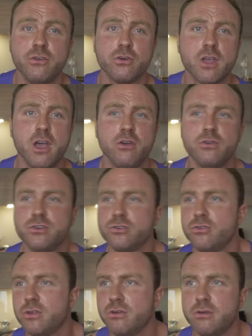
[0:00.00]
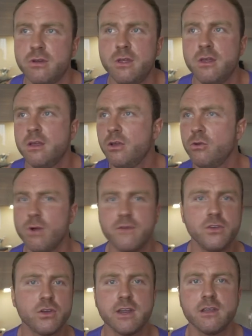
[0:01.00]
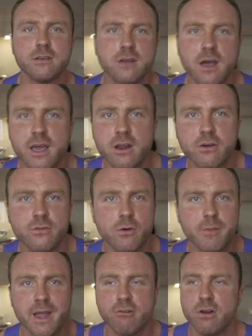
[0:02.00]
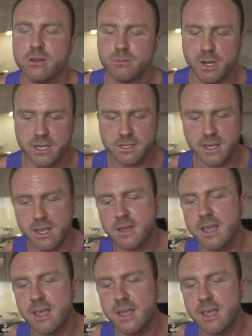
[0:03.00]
Your coach or whoever you're getting a diet off or macros might say,